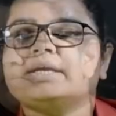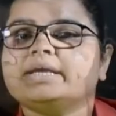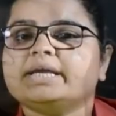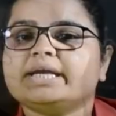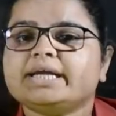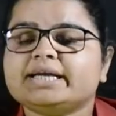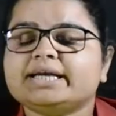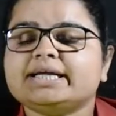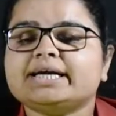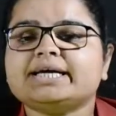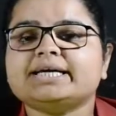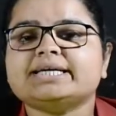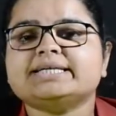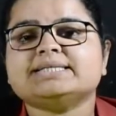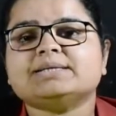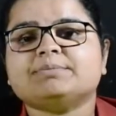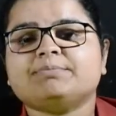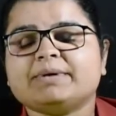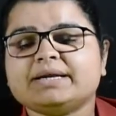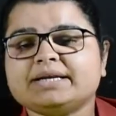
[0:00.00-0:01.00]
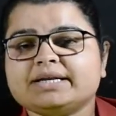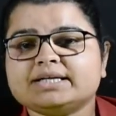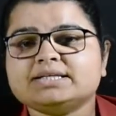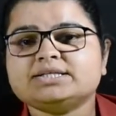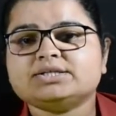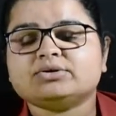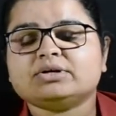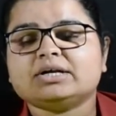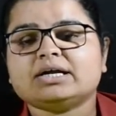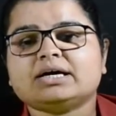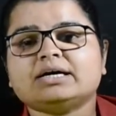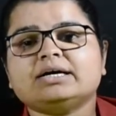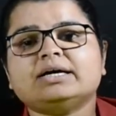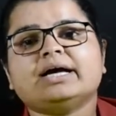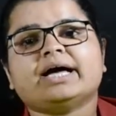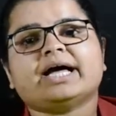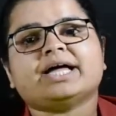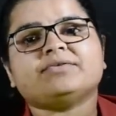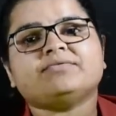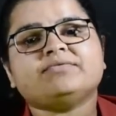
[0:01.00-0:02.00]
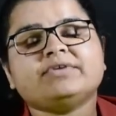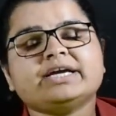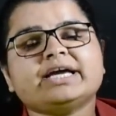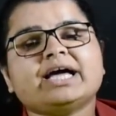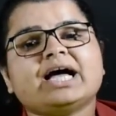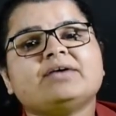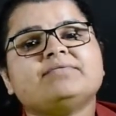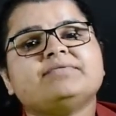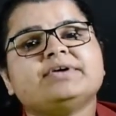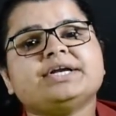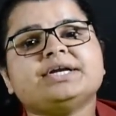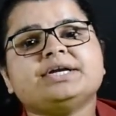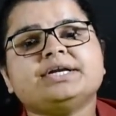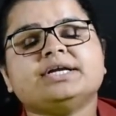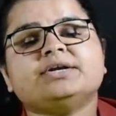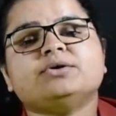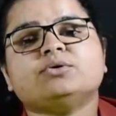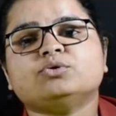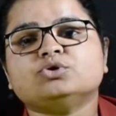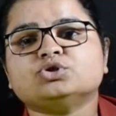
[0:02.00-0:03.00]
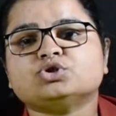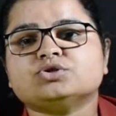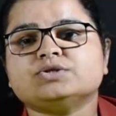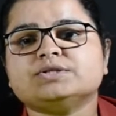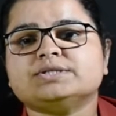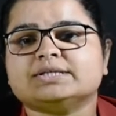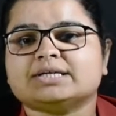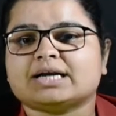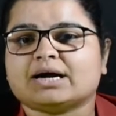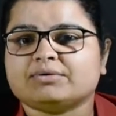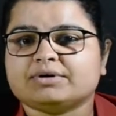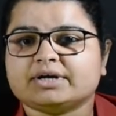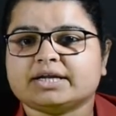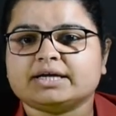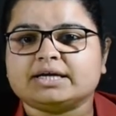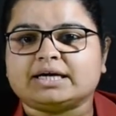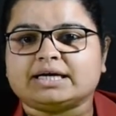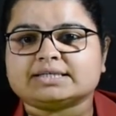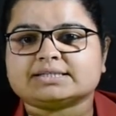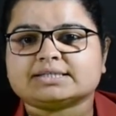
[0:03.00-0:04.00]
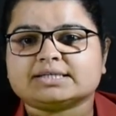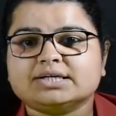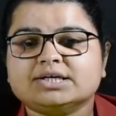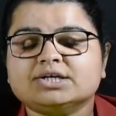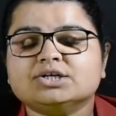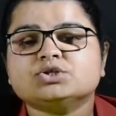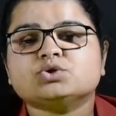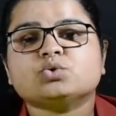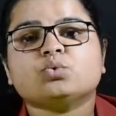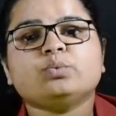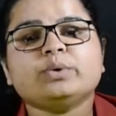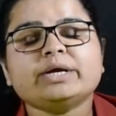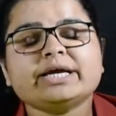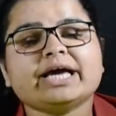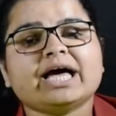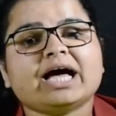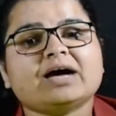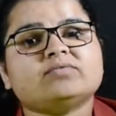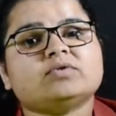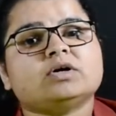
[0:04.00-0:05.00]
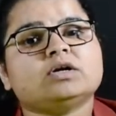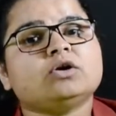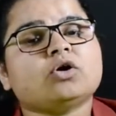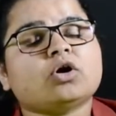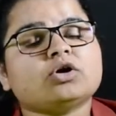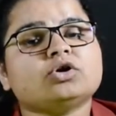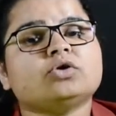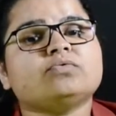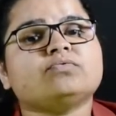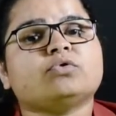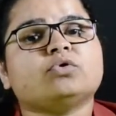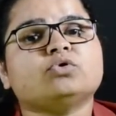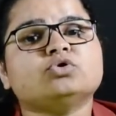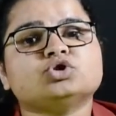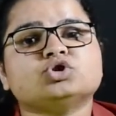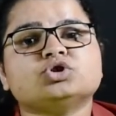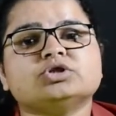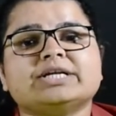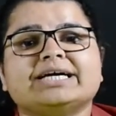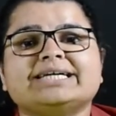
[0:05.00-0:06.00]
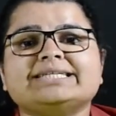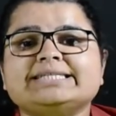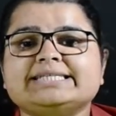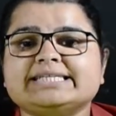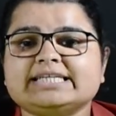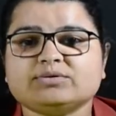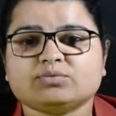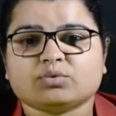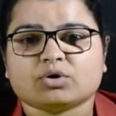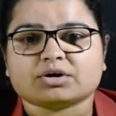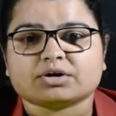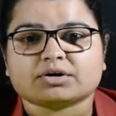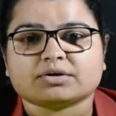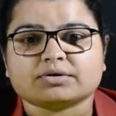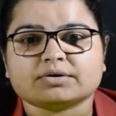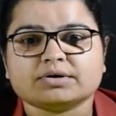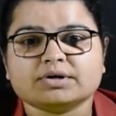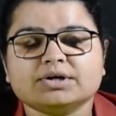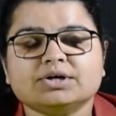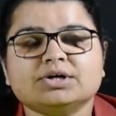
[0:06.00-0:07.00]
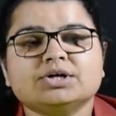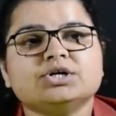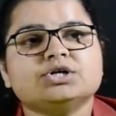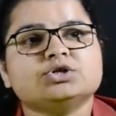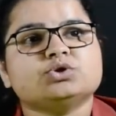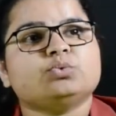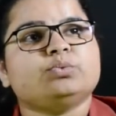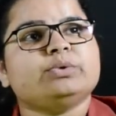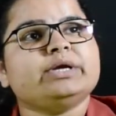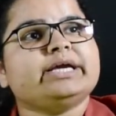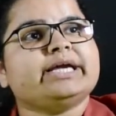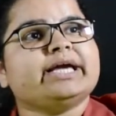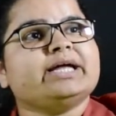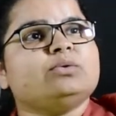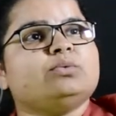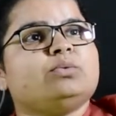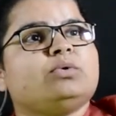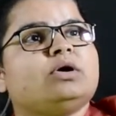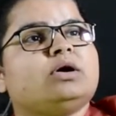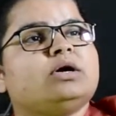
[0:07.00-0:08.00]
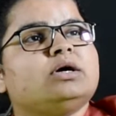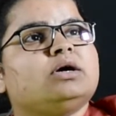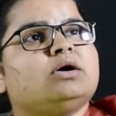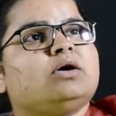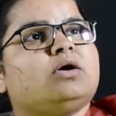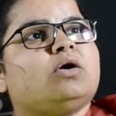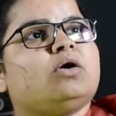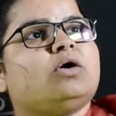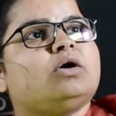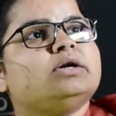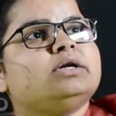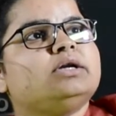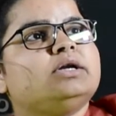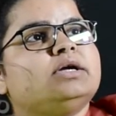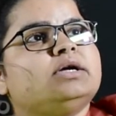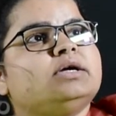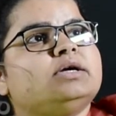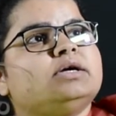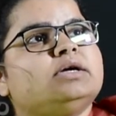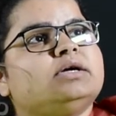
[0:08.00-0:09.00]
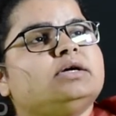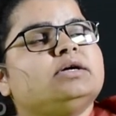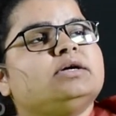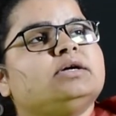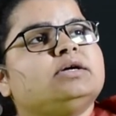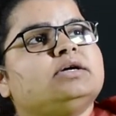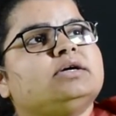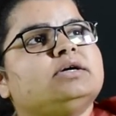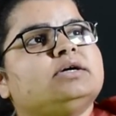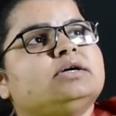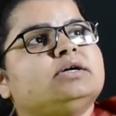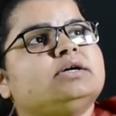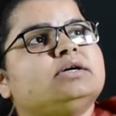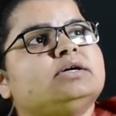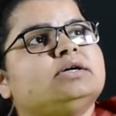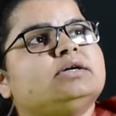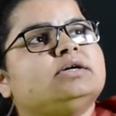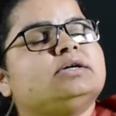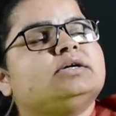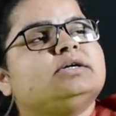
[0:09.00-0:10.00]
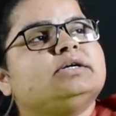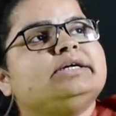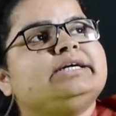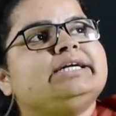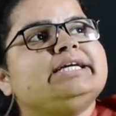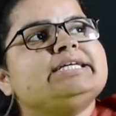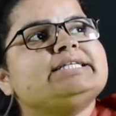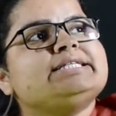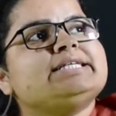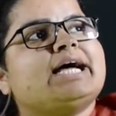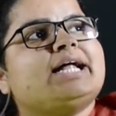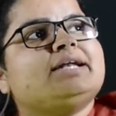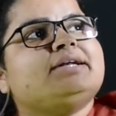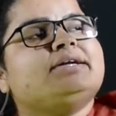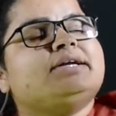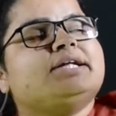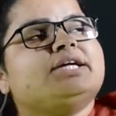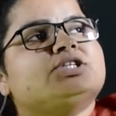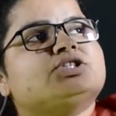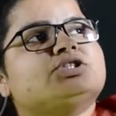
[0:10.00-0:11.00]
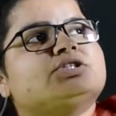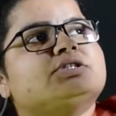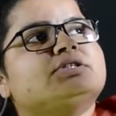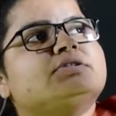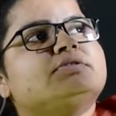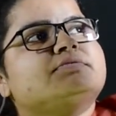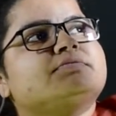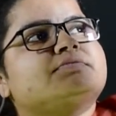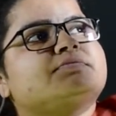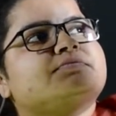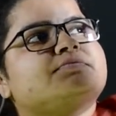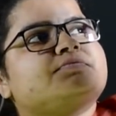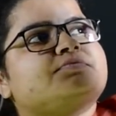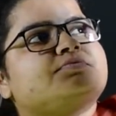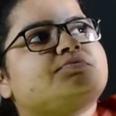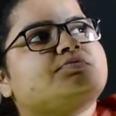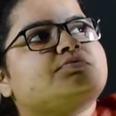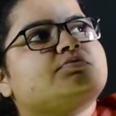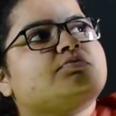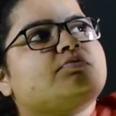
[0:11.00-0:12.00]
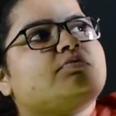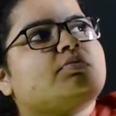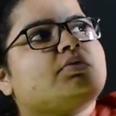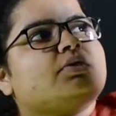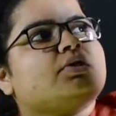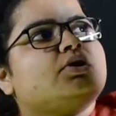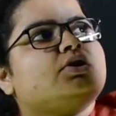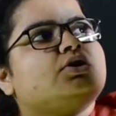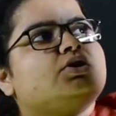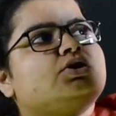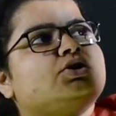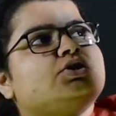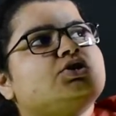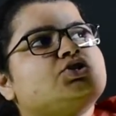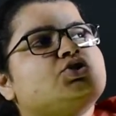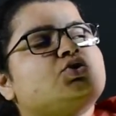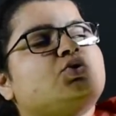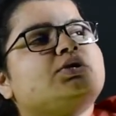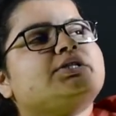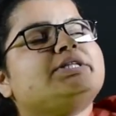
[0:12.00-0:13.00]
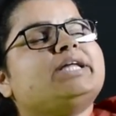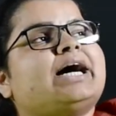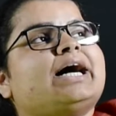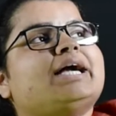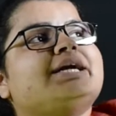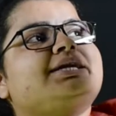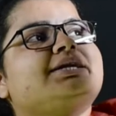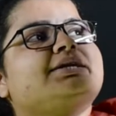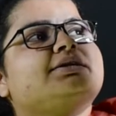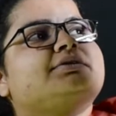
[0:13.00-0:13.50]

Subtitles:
India is a peninsula and we have Indian Ocean surrounding us. So we have a lot of ocean and sea water. So we can work on desalination so that